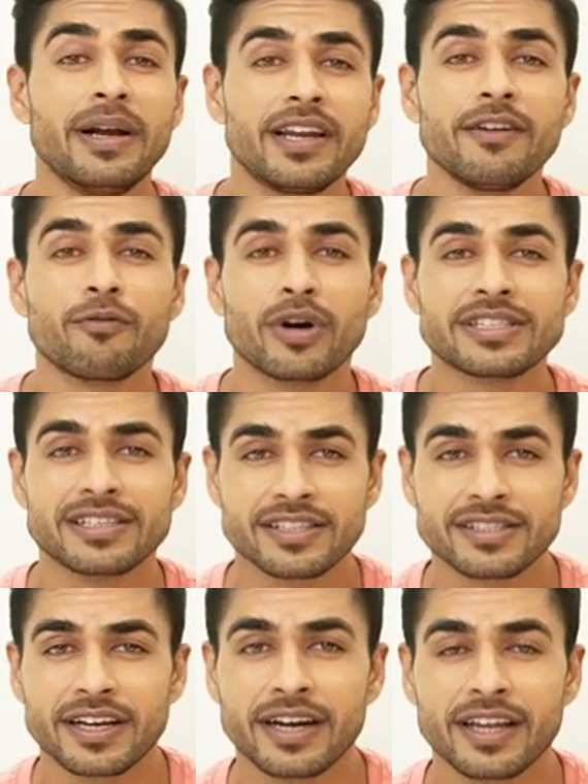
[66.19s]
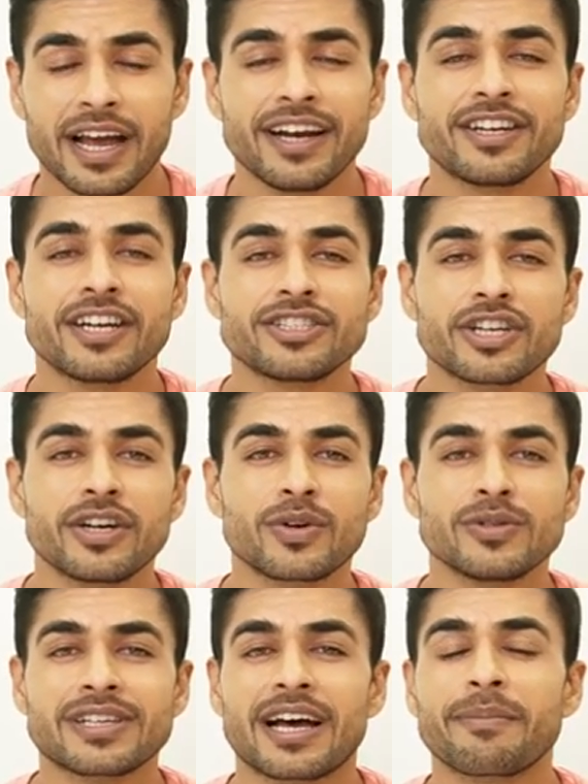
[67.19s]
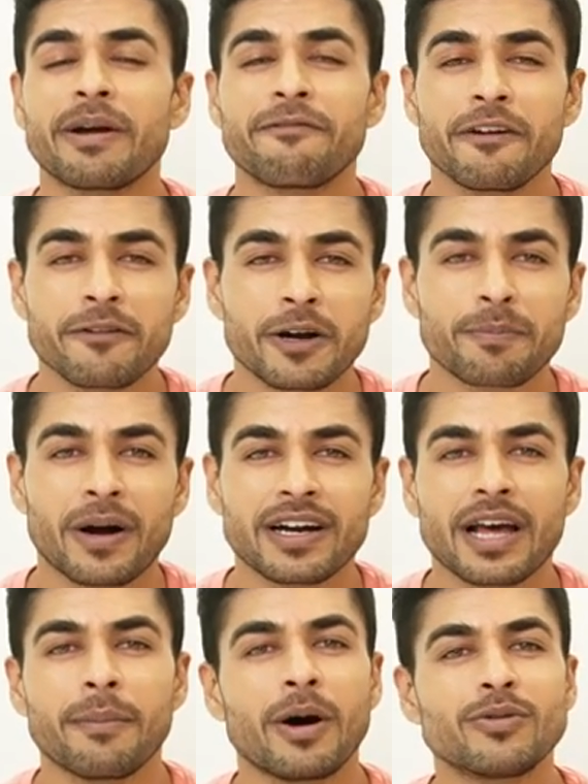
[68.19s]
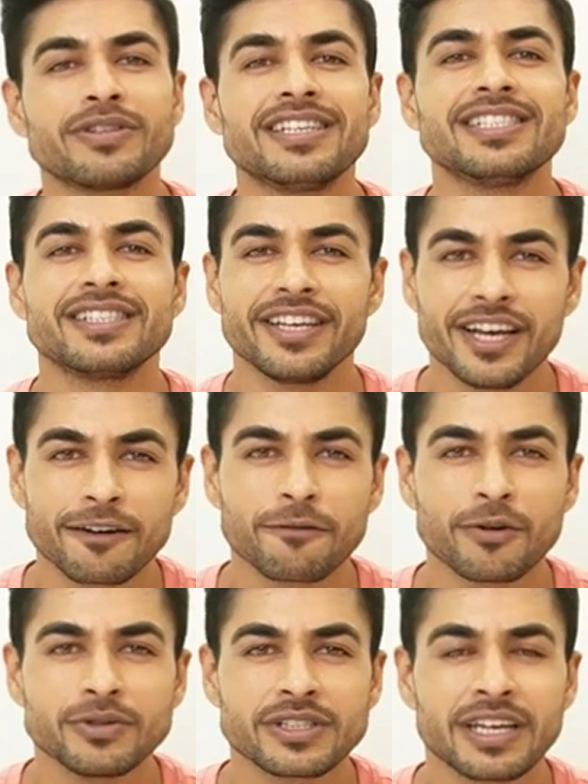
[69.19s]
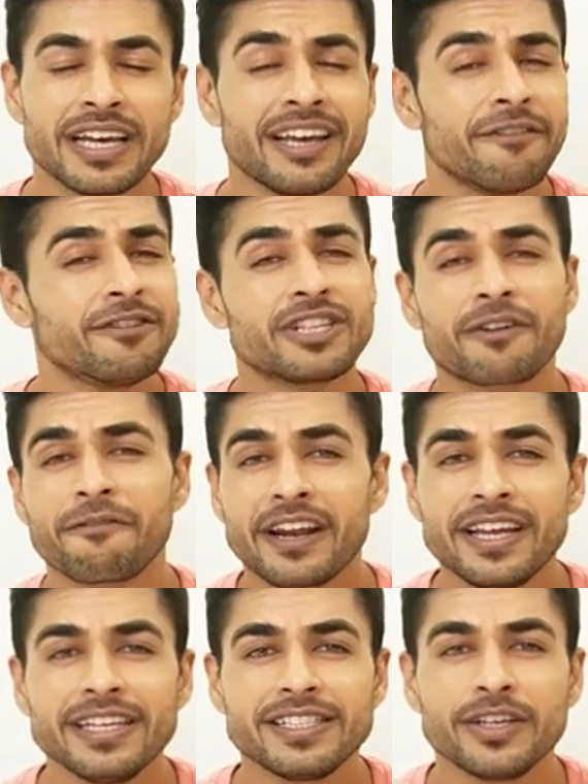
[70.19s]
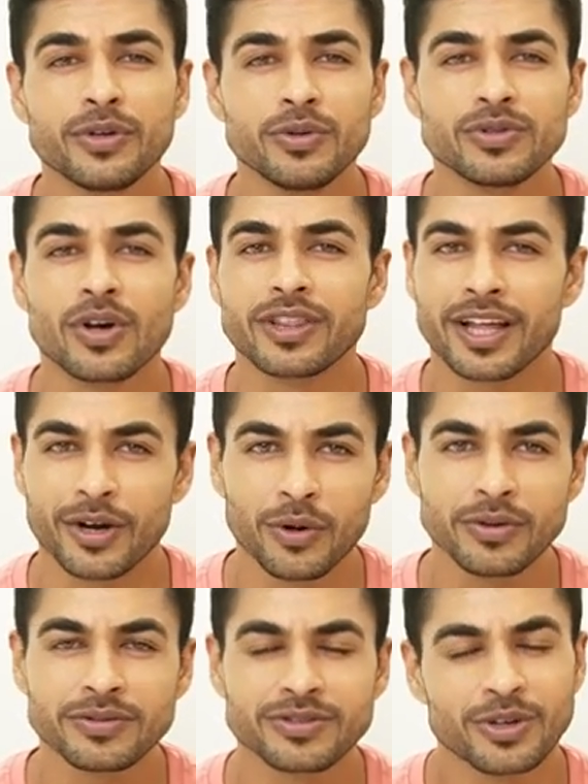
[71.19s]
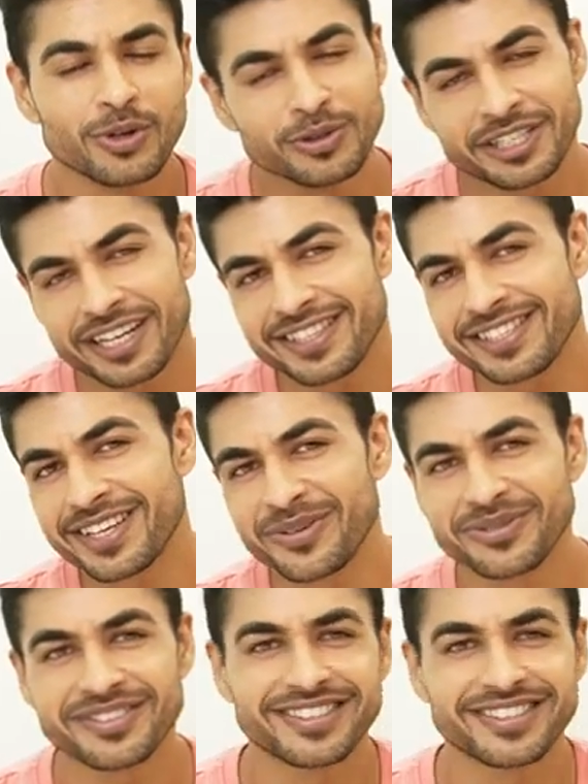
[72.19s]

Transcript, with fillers: built-in voice assistant and touch controls are my favorite part about these earphones, which are very easy to use on the go, so do check this out.